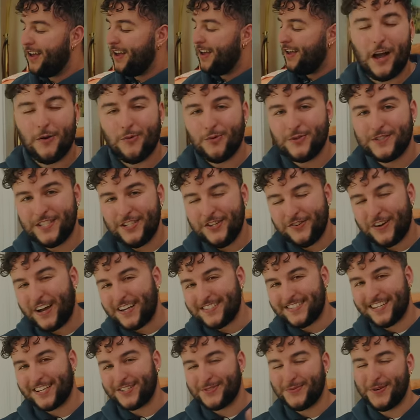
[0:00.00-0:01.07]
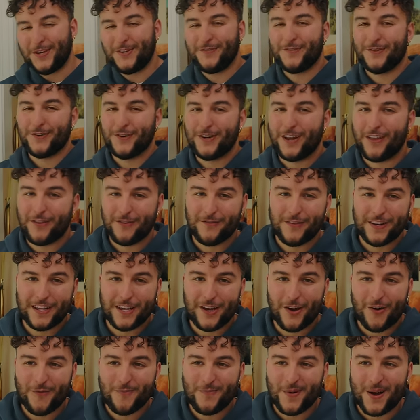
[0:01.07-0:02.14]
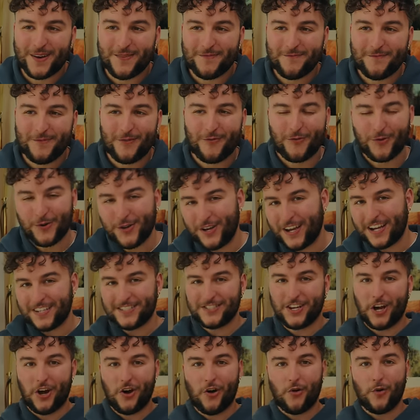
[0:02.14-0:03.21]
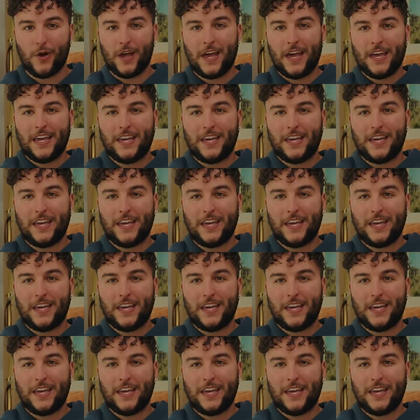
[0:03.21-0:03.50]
I will see you guys next week for another video, but before you guys go,